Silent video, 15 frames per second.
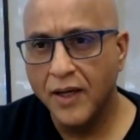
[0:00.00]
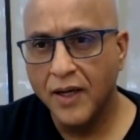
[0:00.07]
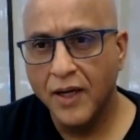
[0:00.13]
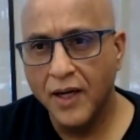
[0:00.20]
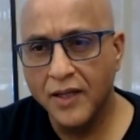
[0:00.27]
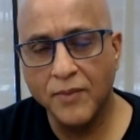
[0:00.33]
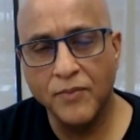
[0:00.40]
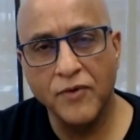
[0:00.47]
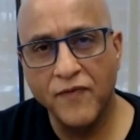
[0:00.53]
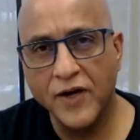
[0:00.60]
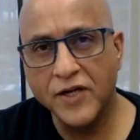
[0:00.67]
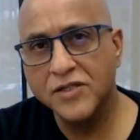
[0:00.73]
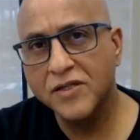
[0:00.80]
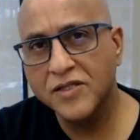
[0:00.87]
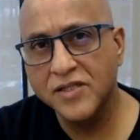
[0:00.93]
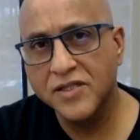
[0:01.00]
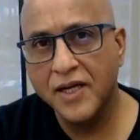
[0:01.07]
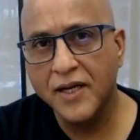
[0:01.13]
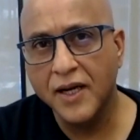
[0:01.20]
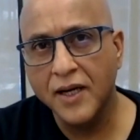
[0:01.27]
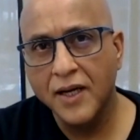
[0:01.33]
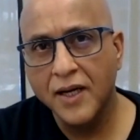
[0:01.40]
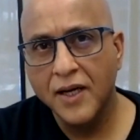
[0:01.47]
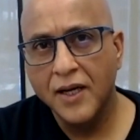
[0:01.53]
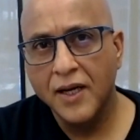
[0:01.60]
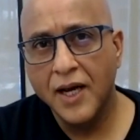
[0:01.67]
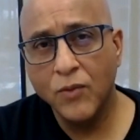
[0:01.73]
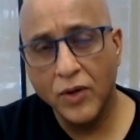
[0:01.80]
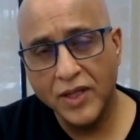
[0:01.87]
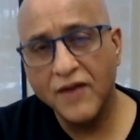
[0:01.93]
in the professional setting,
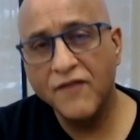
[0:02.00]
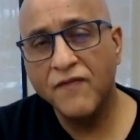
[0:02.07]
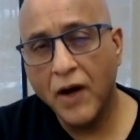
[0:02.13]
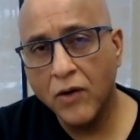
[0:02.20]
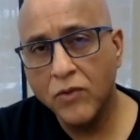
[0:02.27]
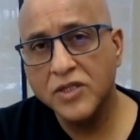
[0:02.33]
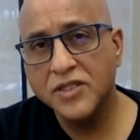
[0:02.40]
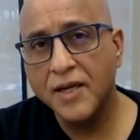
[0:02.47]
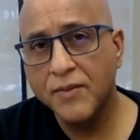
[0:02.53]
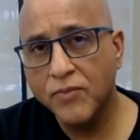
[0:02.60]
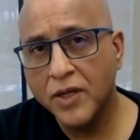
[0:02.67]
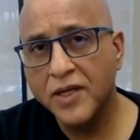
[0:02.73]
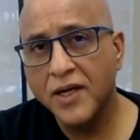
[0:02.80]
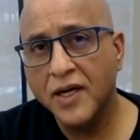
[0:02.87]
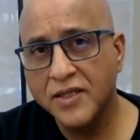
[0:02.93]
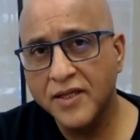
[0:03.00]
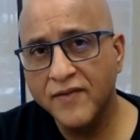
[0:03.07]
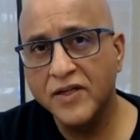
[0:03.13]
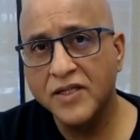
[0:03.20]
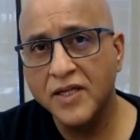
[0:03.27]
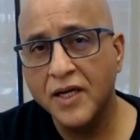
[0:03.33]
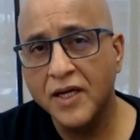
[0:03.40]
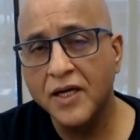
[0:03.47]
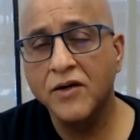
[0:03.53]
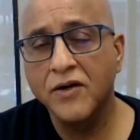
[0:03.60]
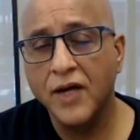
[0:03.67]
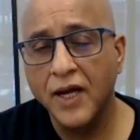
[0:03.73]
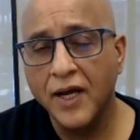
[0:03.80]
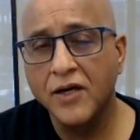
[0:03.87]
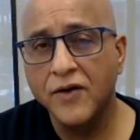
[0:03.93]
and what they found was their productivity
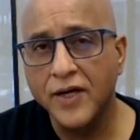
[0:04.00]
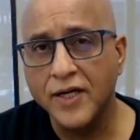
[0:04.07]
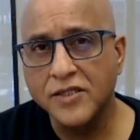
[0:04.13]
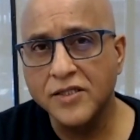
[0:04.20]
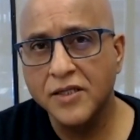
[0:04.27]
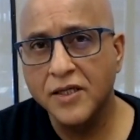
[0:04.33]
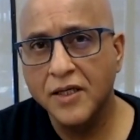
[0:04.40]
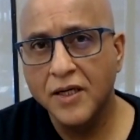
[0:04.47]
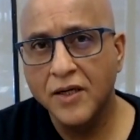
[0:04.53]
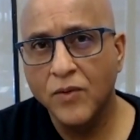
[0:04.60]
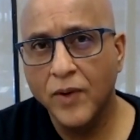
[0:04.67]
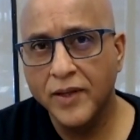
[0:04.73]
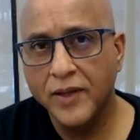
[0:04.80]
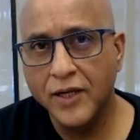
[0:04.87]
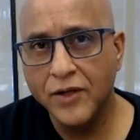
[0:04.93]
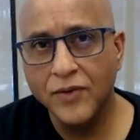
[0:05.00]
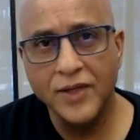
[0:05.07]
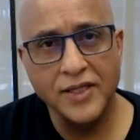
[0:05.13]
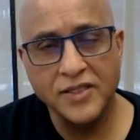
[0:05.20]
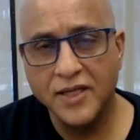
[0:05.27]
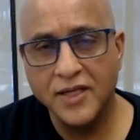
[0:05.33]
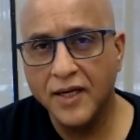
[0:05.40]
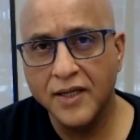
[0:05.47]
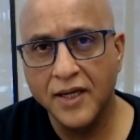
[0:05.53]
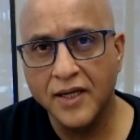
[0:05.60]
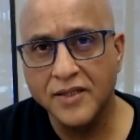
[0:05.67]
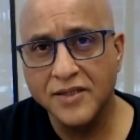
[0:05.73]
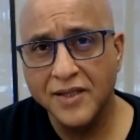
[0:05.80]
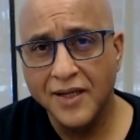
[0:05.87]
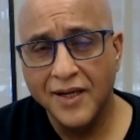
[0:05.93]
increased when they do these
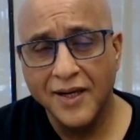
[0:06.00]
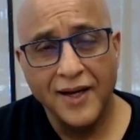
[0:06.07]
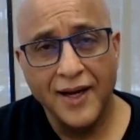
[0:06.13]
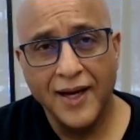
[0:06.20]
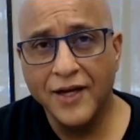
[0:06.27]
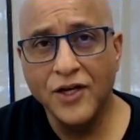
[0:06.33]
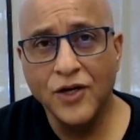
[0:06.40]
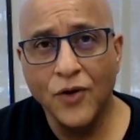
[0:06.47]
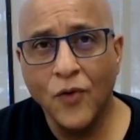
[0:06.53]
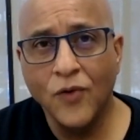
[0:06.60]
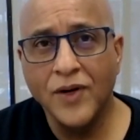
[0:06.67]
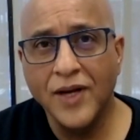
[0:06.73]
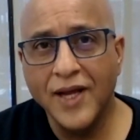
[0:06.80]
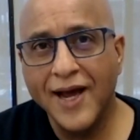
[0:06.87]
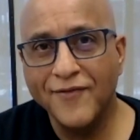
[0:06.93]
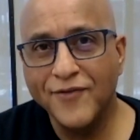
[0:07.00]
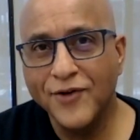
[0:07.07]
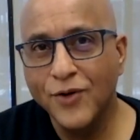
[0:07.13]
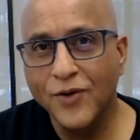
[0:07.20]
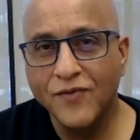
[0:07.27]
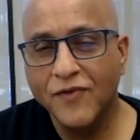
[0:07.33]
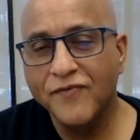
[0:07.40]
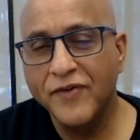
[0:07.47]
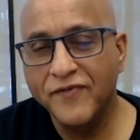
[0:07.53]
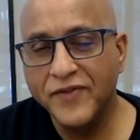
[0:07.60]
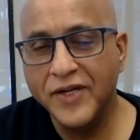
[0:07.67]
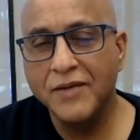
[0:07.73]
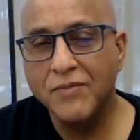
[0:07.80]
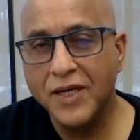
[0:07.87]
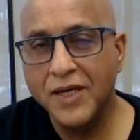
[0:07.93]
techniques. And you only have to do it for
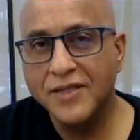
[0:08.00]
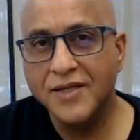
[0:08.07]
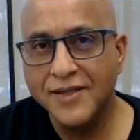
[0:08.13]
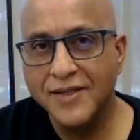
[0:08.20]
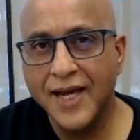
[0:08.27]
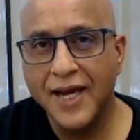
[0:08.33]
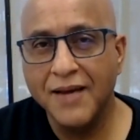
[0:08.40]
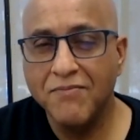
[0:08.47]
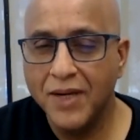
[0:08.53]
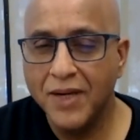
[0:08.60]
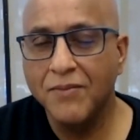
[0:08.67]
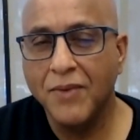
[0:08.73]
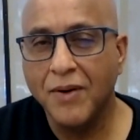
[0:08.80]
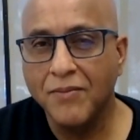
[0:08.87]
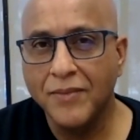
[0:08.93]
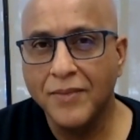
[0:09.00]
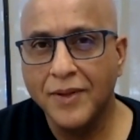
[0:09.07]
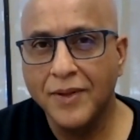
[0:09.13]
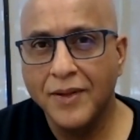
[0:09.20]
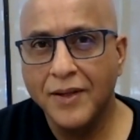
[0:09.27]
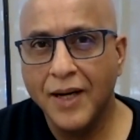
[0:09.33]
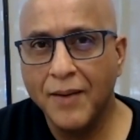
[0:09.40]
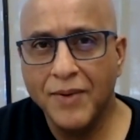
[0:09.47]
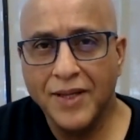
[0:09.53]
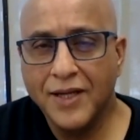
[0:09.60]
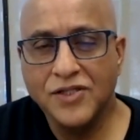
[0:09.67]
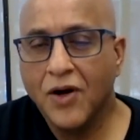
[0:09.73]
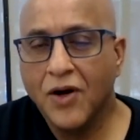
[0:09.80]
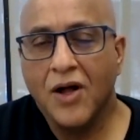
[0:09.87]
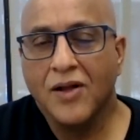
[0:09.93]
15 minutes a day minimum. I mean,
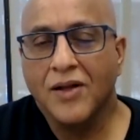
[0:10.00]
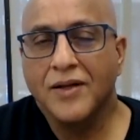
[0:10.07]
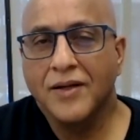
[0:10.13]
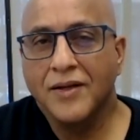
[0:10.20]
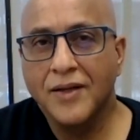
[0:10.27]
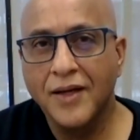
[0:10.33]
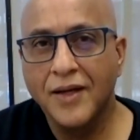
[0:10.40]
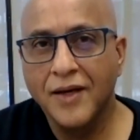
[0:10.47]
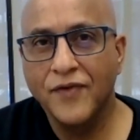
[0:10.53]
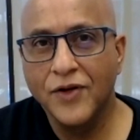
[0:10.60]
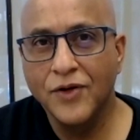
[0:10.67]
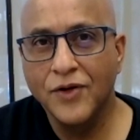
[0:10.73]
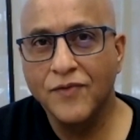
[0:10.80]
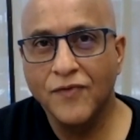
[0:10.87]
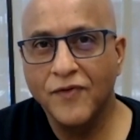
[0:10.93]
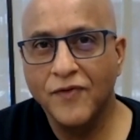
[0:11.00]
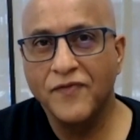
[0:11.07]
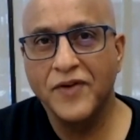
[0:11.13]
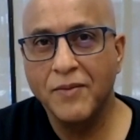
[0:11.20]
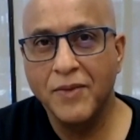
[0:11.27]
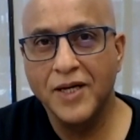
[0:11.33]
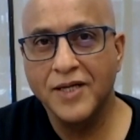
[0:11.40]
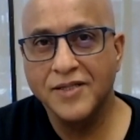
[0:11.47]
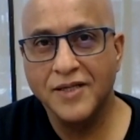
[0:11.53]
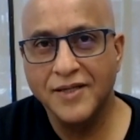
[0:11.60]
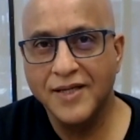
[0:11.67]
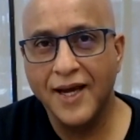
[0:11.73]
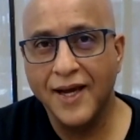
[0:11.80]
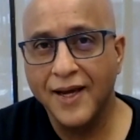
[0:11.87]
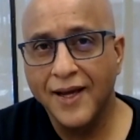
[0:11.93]
that's all. If you do it for 15 minutes a
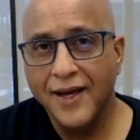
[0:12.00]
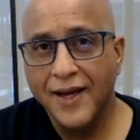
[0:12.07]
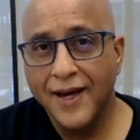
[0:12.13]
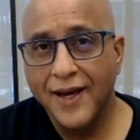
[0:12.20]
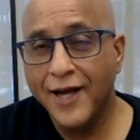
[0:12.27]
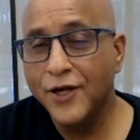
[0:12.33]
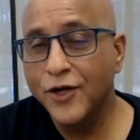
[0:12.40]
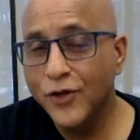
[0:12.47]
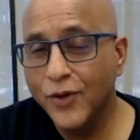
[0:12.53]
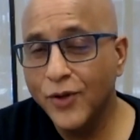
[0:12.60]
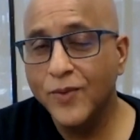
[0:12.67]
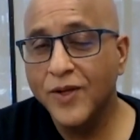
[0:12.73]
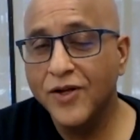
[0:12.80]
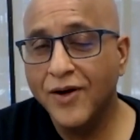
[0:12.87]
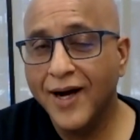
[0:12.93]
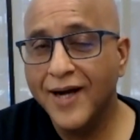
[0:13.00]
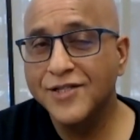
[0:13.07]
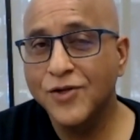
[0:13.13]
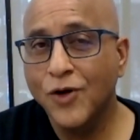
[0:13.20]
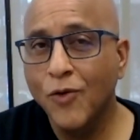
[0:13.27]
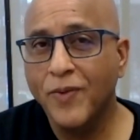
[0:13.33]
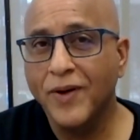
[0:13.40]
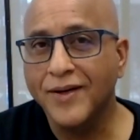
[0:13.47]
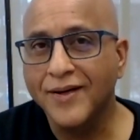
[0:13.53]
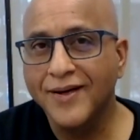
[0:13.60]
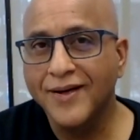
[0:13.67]
day, and you do it with your eyes open,